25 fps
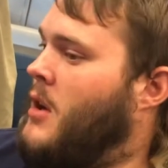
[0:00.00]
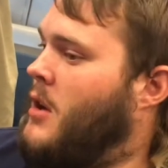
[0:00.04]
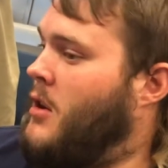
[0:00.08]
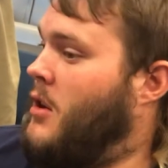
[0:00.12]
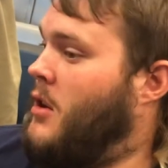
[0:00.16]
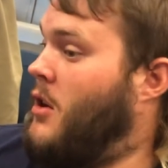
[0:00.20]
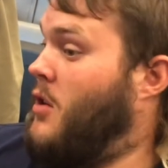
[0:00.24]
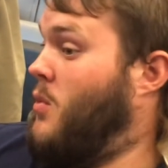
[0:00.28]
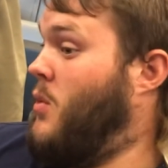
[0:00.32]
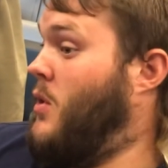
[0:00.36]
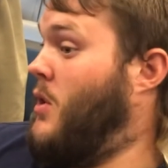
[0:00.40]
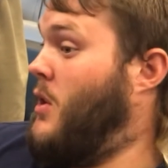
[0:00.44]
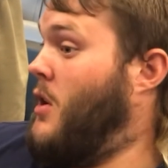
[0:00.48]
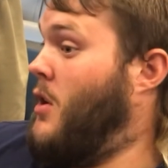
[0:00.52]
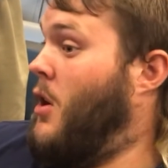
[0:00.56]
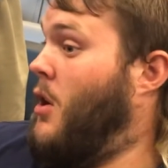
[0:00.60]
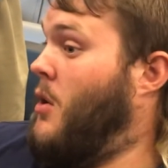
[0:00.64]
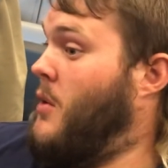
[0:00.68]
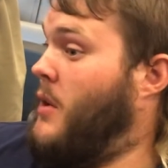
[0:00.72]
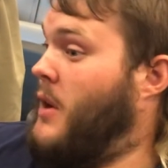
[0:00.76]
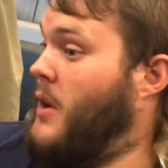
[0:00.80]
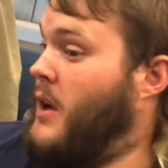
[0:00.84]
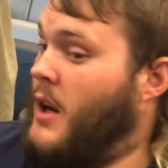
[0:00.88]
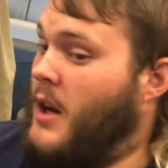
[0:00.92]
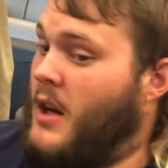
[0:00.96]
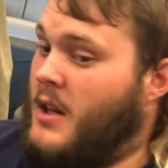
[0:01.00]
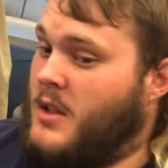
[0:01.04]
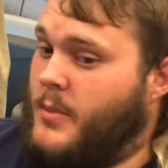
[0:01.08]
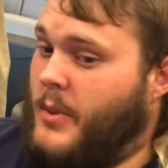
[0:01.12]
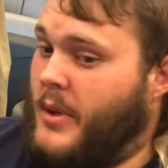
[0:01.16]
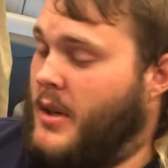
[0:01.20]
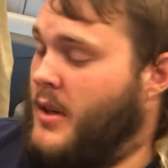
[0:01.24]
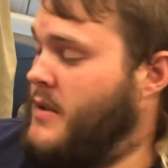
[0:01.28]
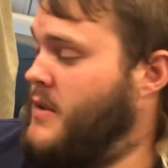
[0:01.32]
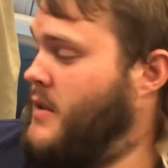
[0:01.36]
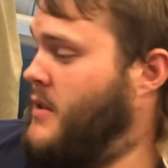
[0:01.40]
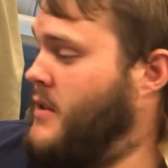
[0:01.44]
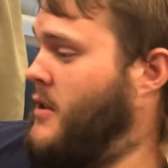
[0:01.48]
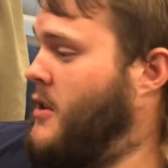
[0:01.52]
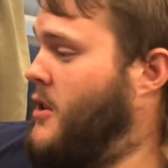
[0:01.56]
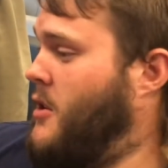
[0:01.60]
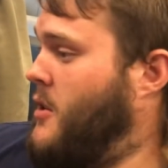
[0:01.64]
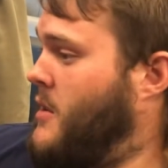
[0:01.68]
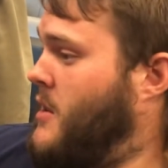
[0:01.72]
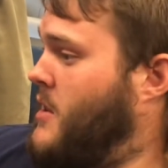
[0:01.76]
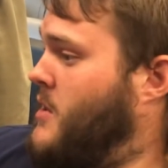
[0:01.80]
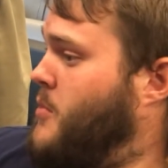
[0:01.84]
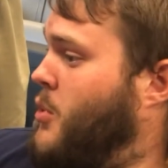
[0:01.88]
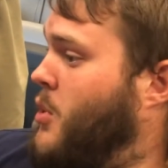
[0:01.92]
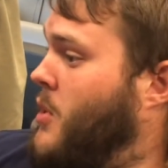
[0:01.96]
you know, really all the guys, because, you know,
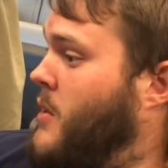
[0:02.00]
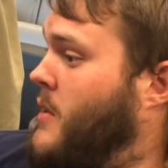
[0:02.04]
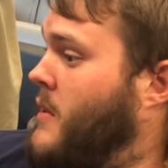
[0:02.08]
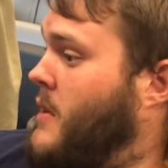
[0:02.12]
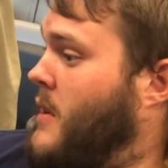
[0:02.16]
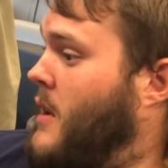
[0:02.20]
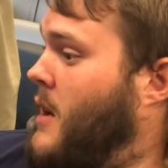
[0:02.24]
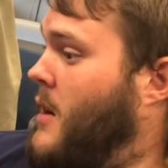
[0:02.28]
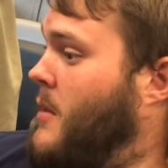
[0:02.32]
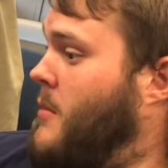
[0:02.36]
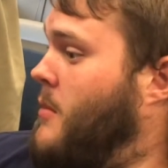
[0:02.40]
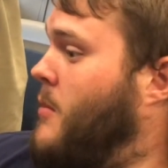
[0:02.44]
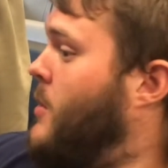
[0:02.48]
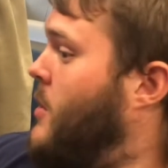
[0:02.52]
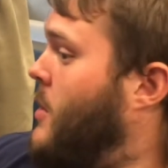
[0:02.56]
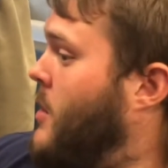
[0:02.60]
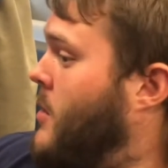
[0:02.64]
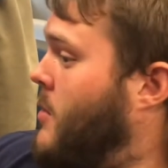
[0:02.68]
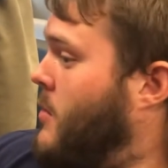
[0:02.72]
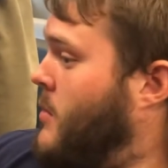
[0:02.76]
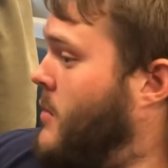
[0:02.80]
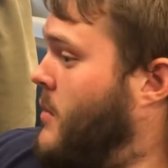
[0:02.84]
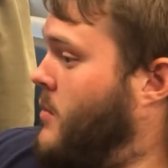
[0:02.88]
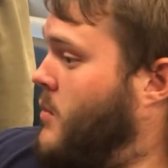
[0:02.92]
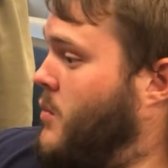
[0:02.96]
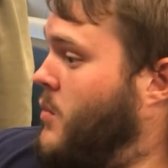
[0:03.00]
at this point in time, you know,